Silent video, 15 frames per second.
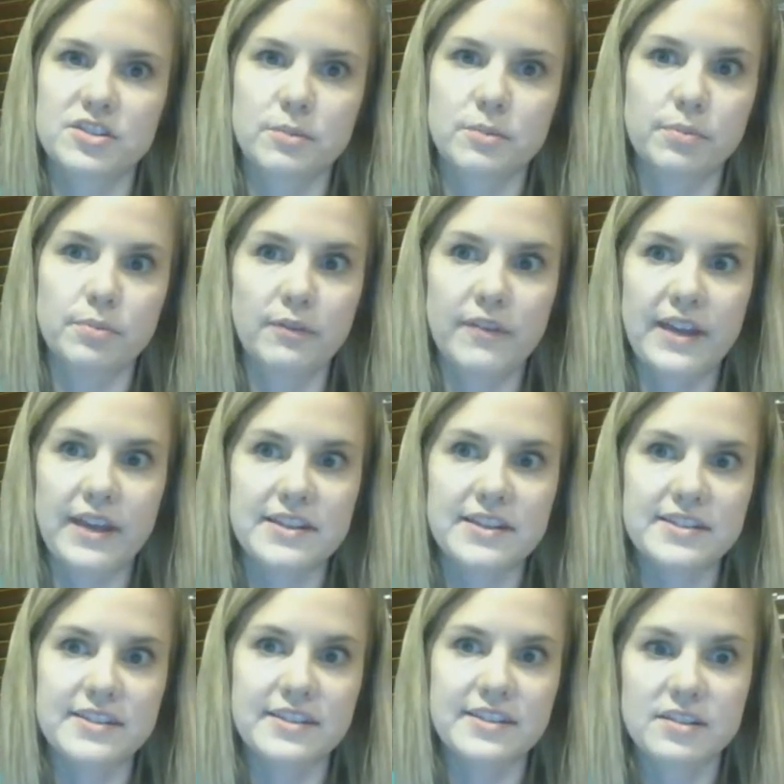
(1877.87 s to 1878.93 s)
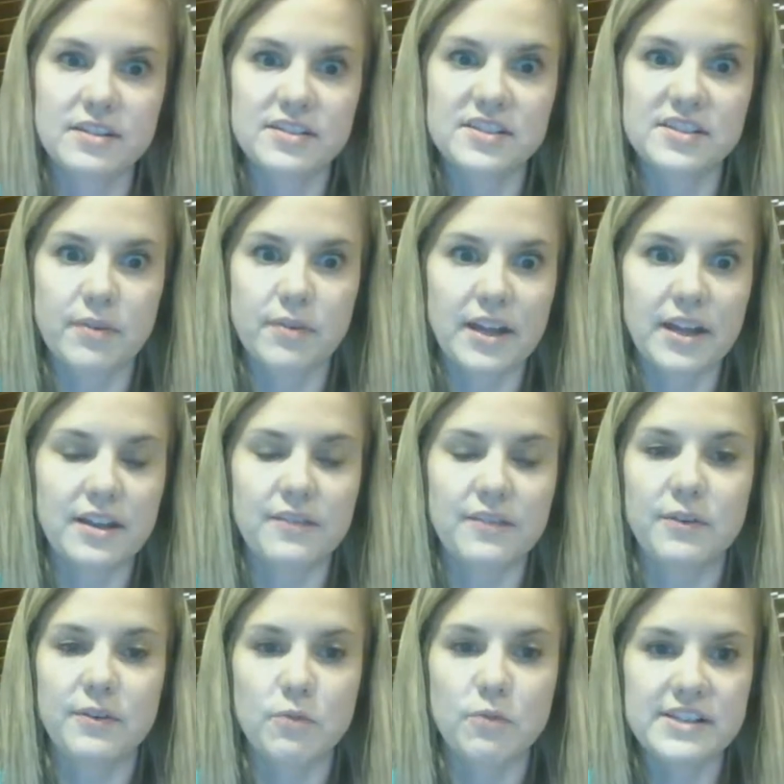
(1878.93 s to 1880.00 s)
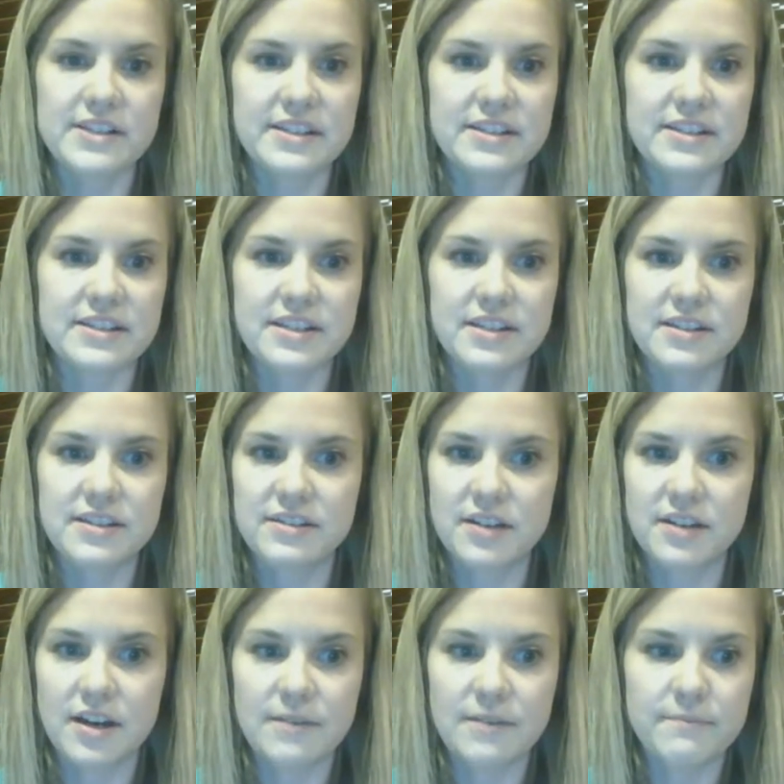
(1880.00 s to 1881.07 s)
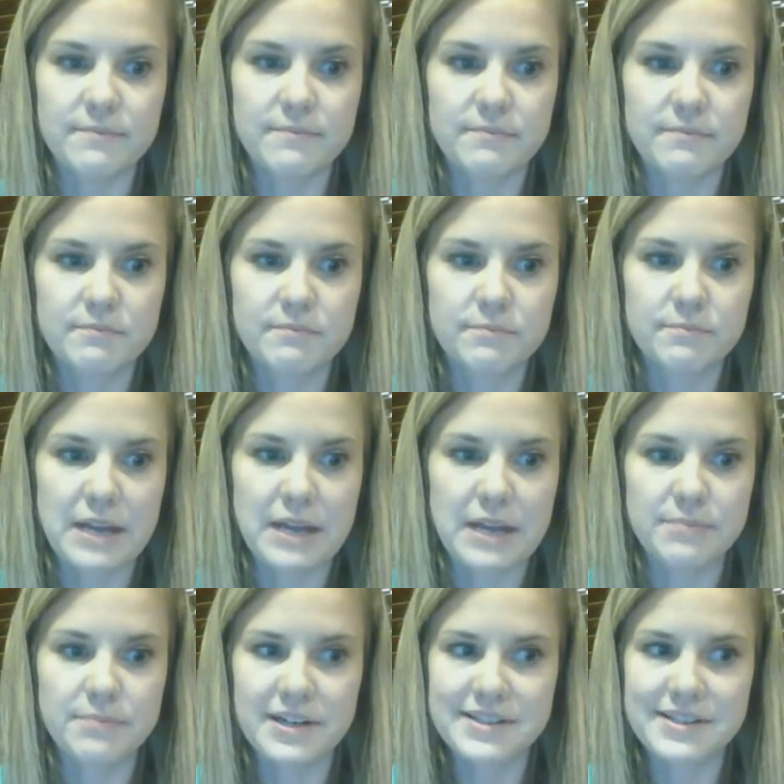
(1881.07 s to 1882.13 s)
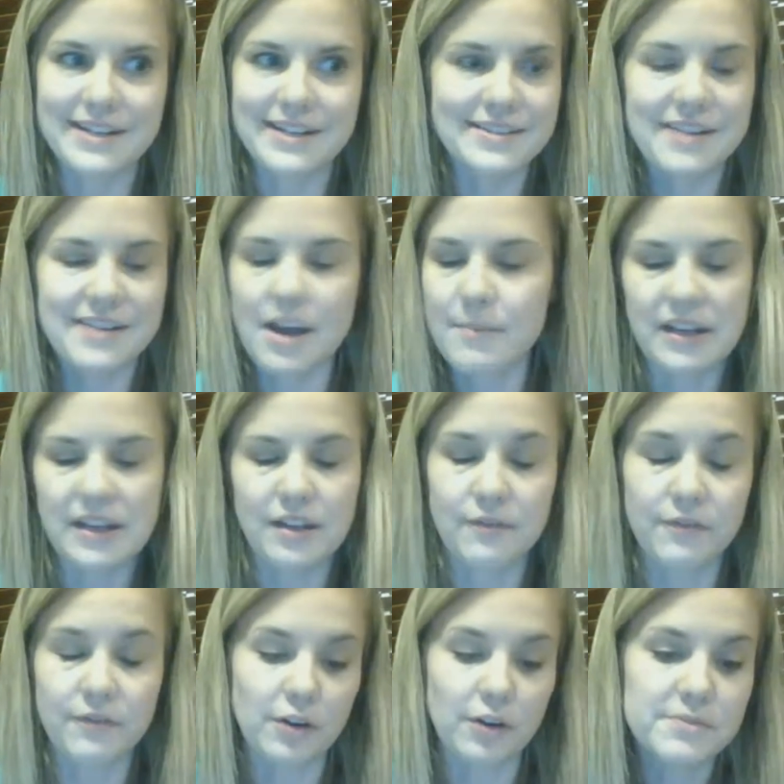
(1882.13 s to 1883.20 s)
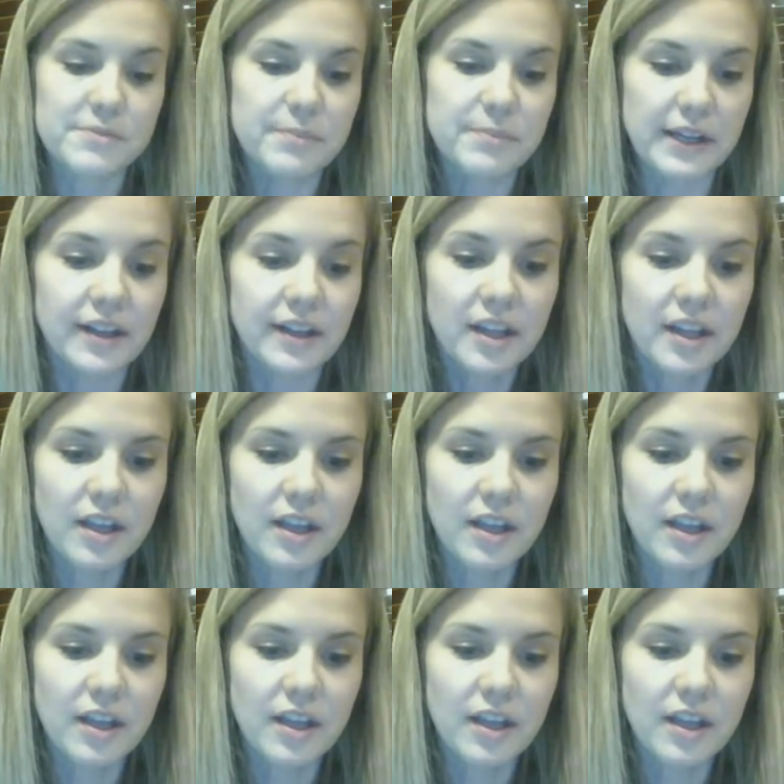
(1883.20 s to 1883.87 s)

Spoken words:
prevent spread if it was indeed bed bugs, and it's not been confirmed, but